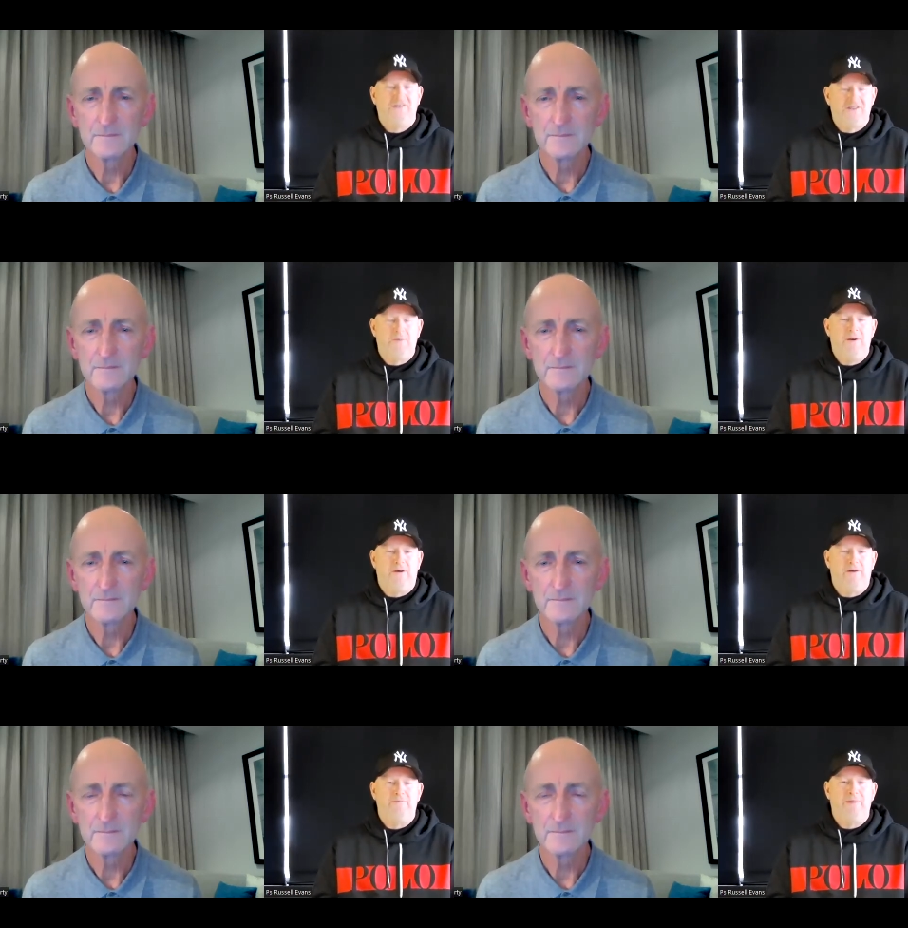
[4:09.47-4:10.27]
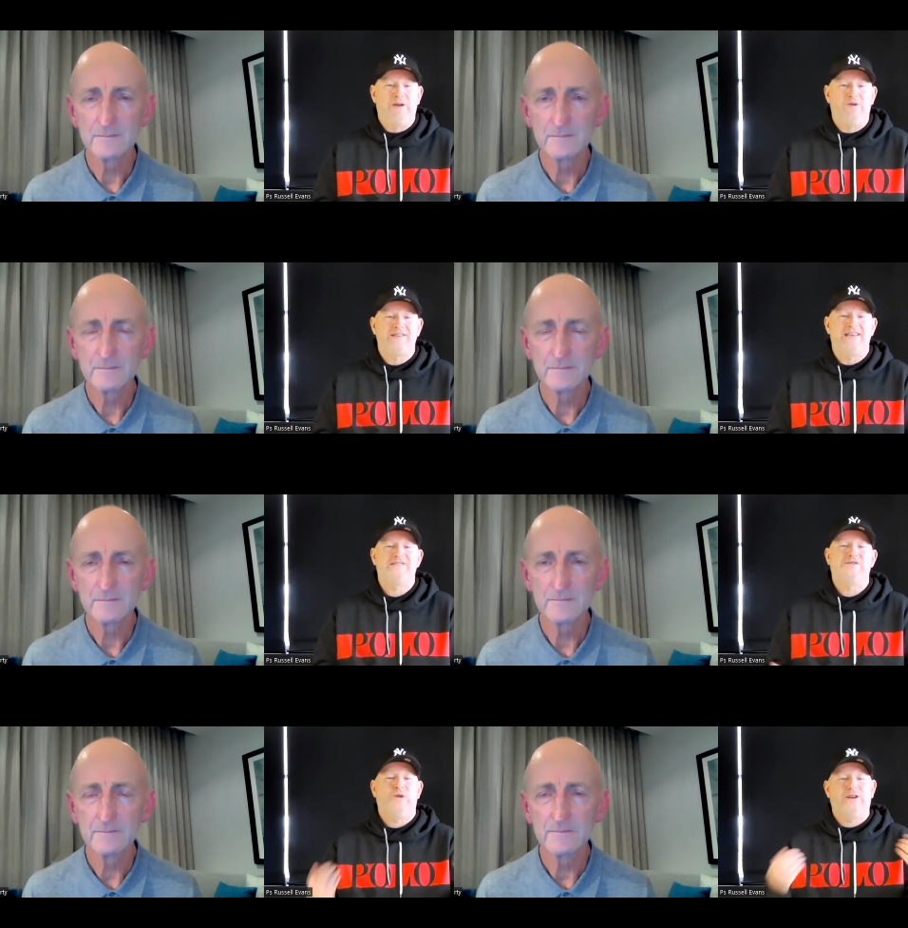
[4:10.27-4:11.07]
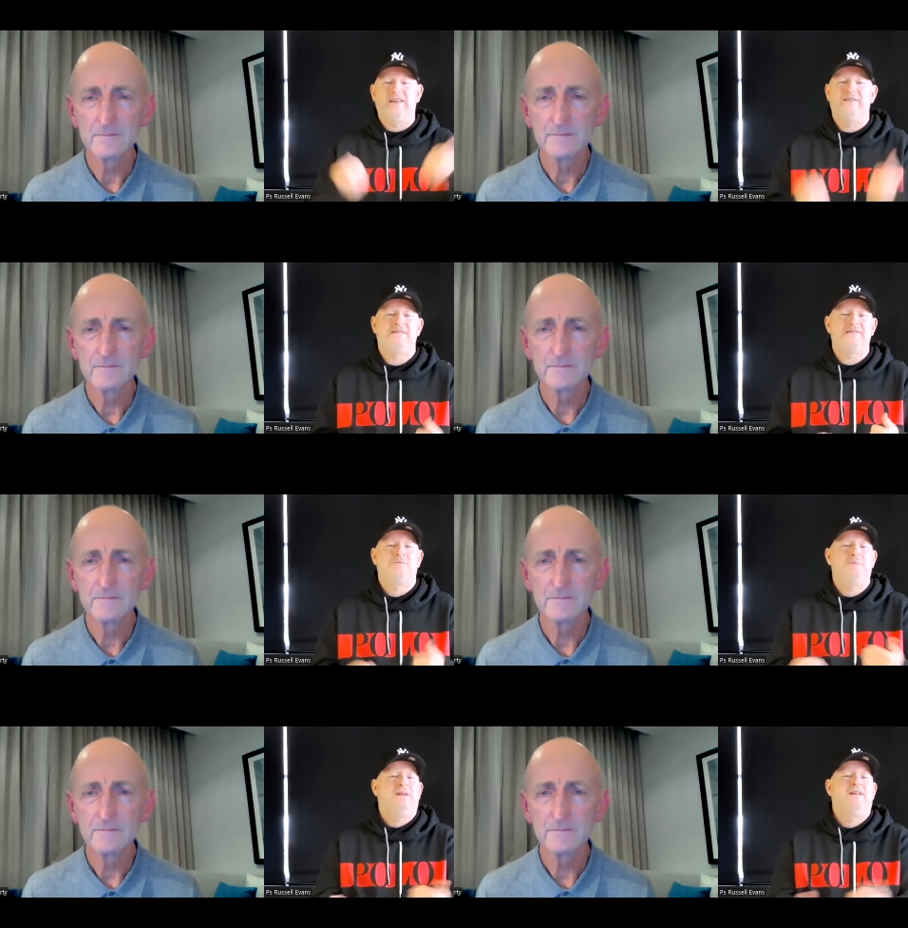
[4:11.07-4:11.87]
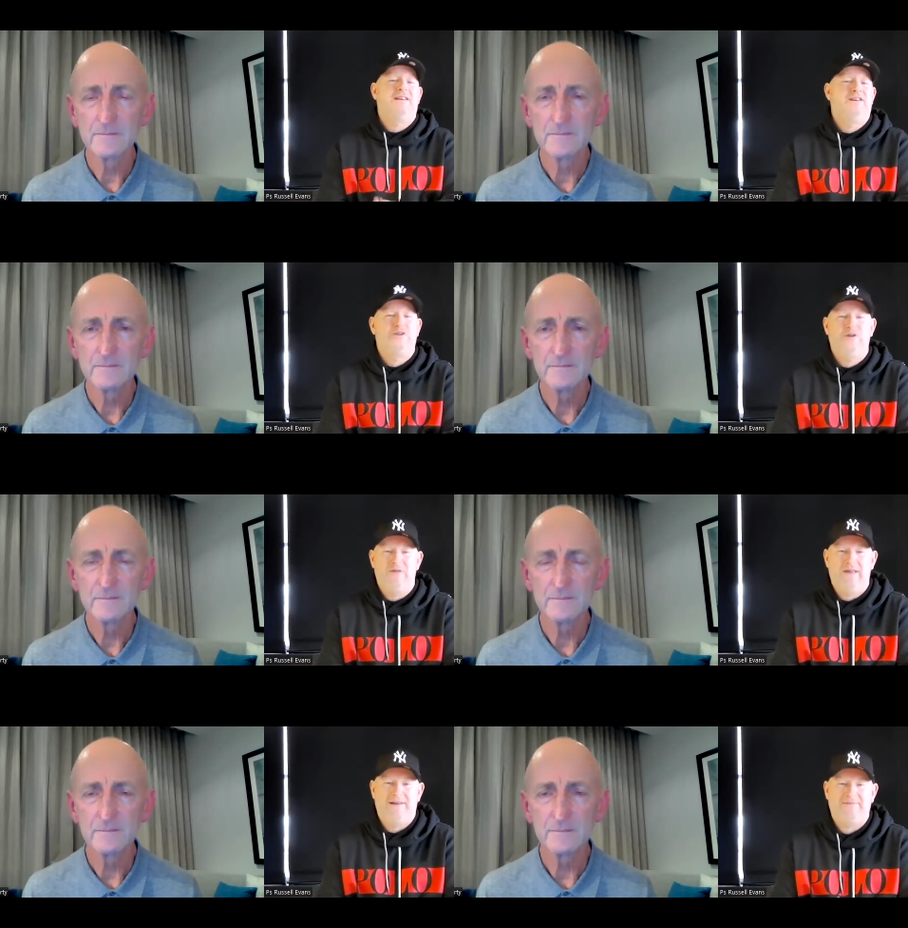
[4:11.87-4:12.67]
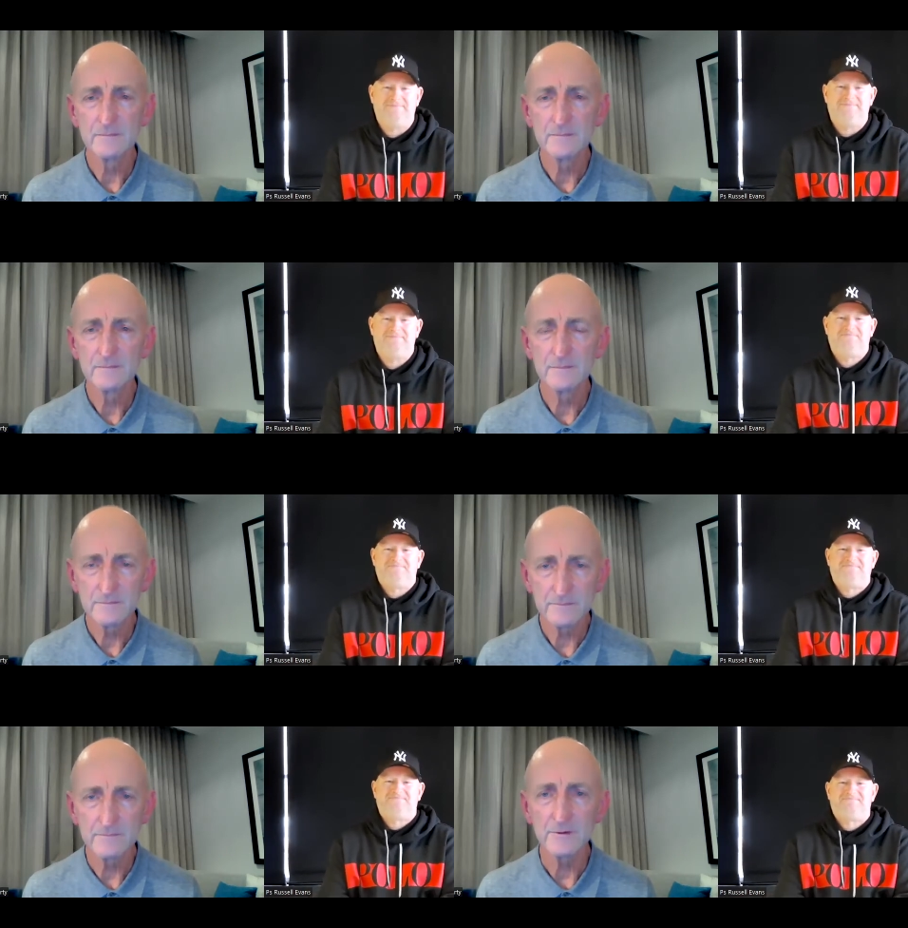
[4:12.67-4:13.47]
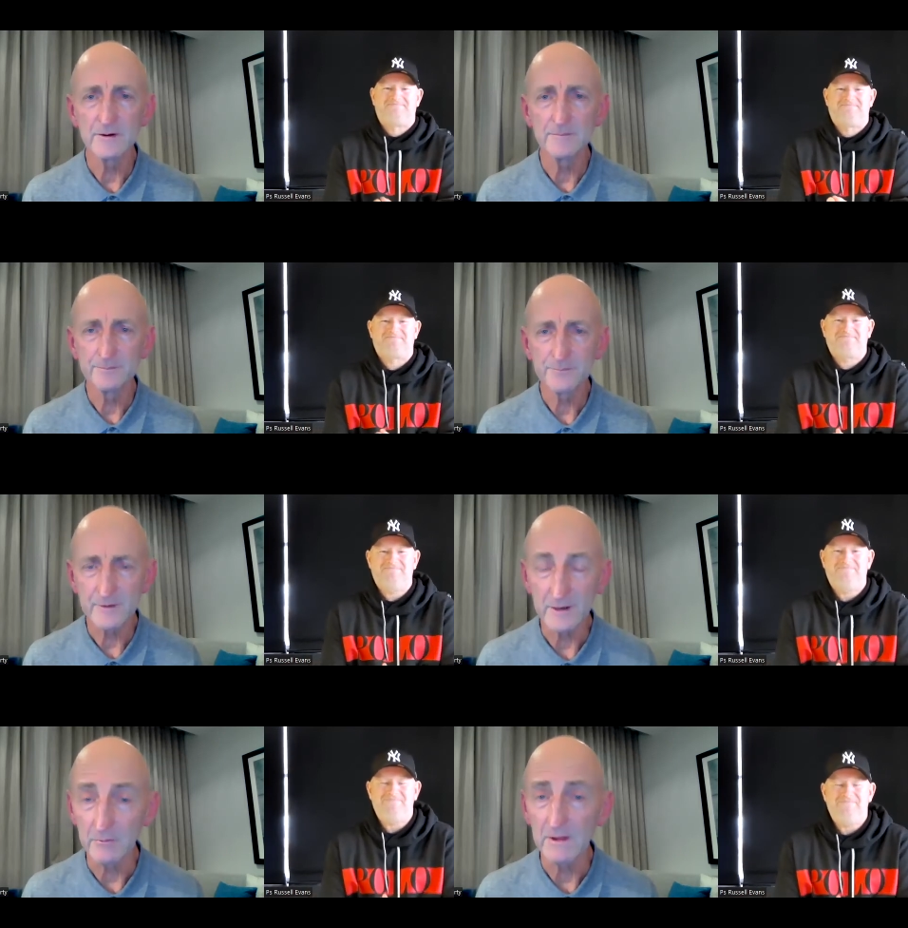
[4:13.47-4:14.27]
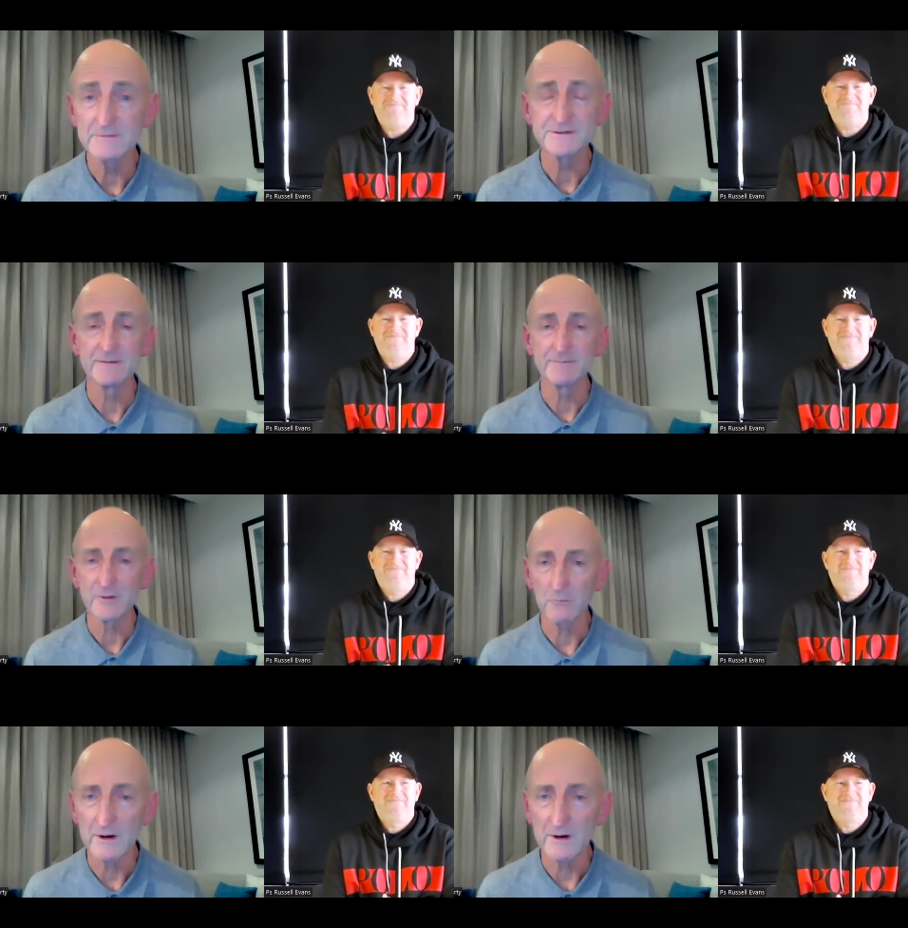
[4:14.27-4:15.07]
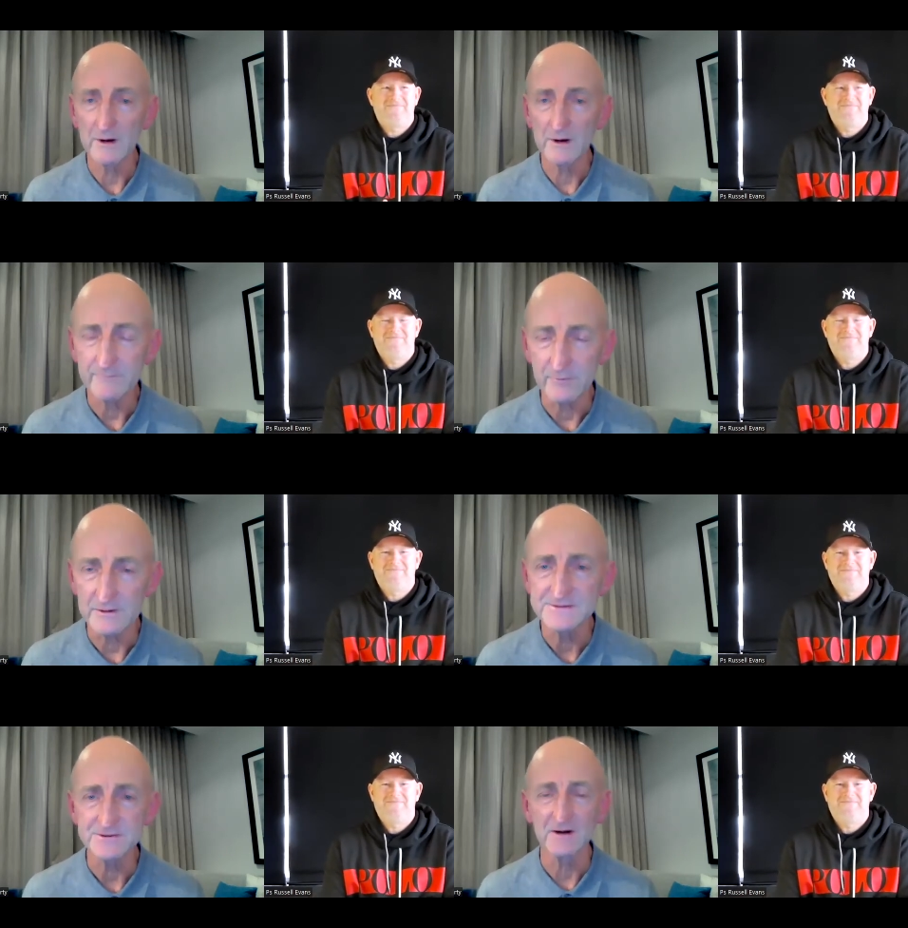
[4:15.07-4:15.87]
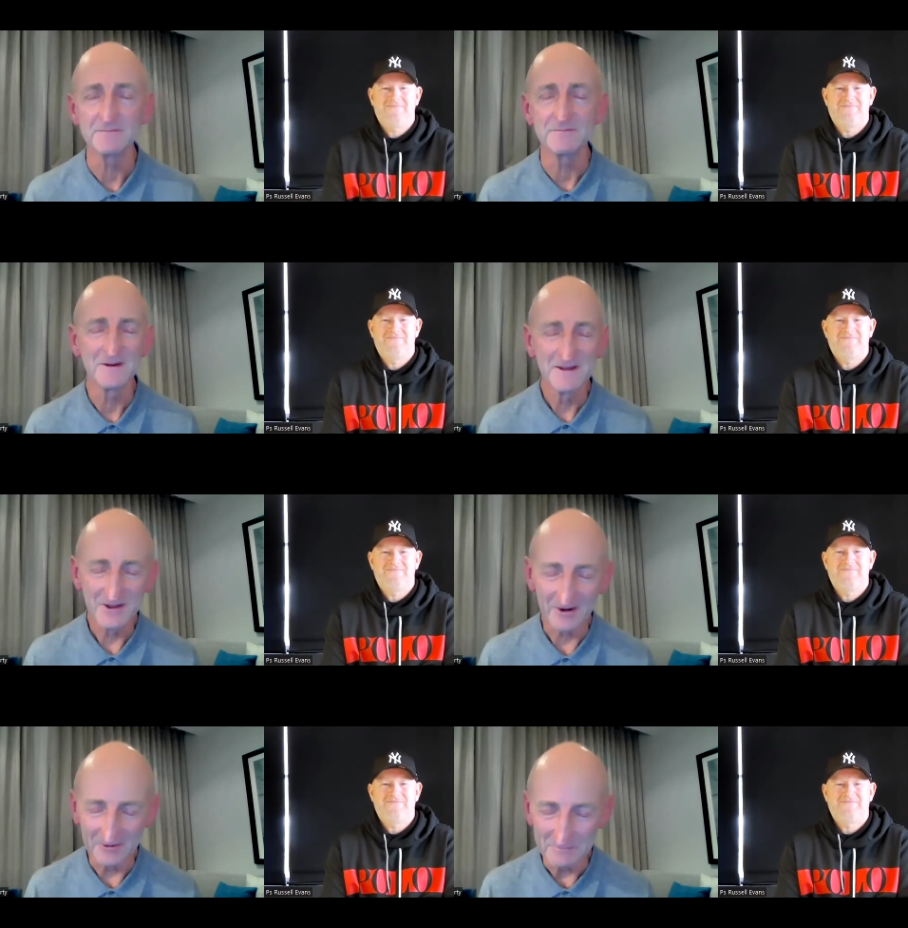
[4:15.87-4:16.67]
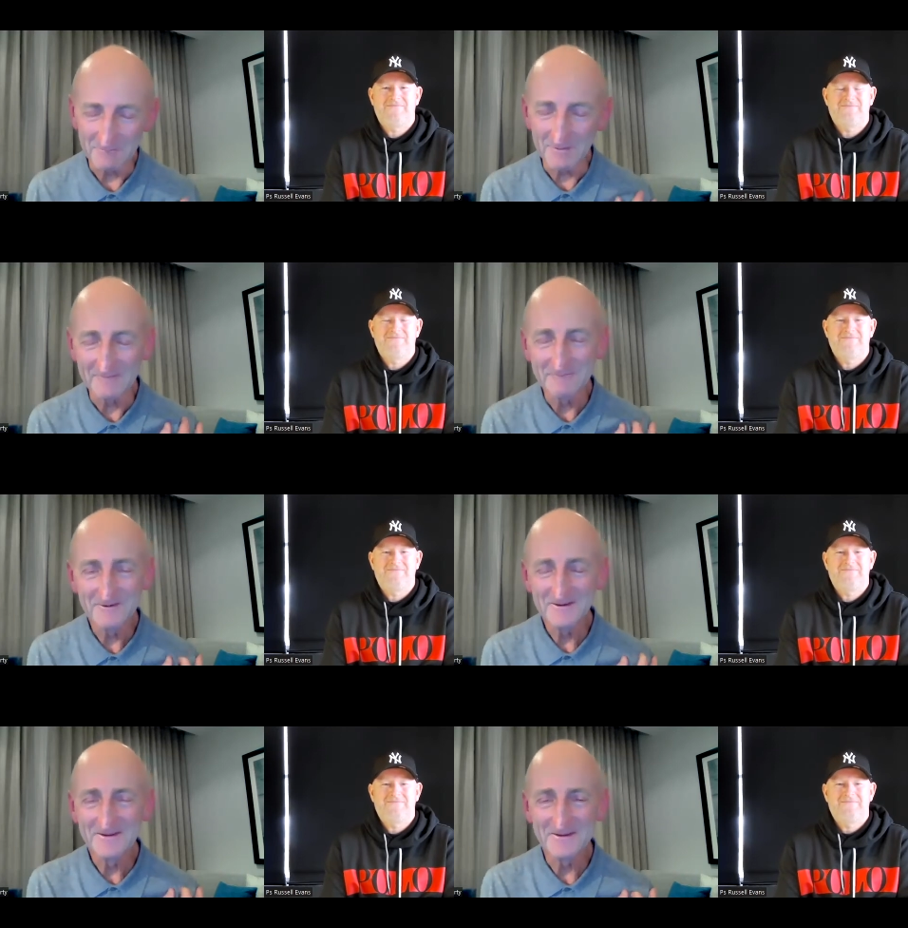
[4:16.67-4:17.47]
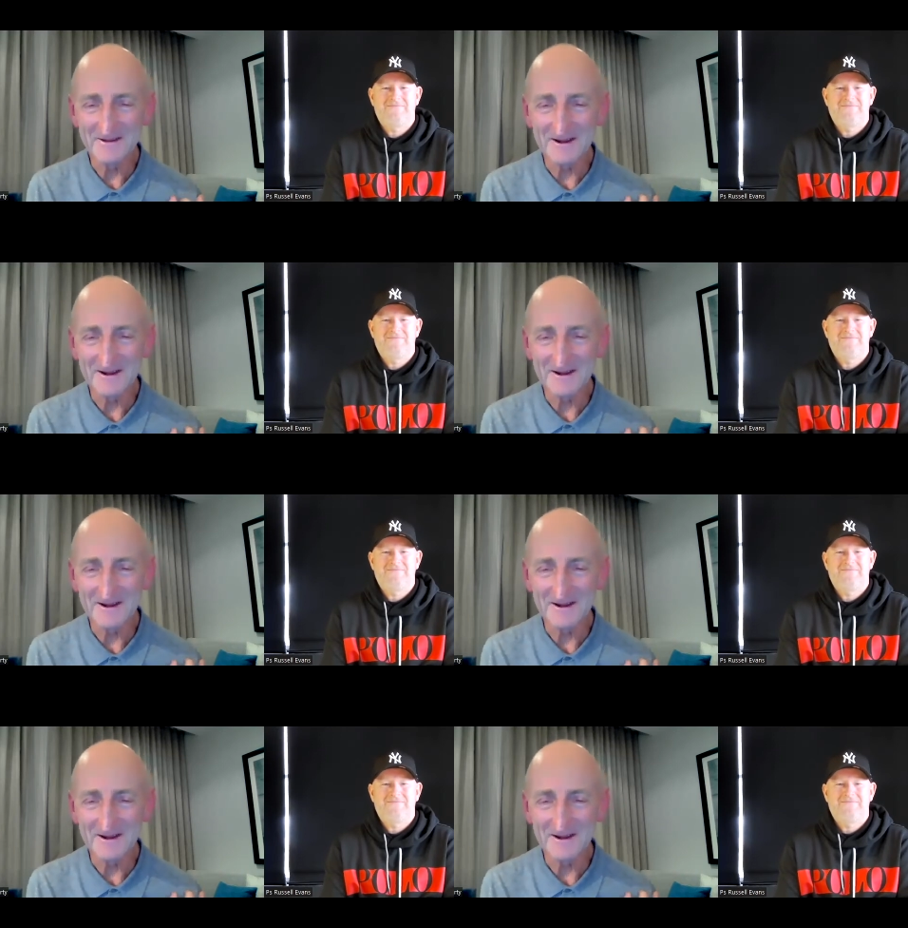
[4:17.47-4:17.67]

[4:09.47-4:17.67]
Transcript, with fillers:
Speaker 1: Spirit because He's the one who gives us ability to do that.
Speaker 2: Yeah, yeah. Well, that's um, wonderful insight. I remember uh,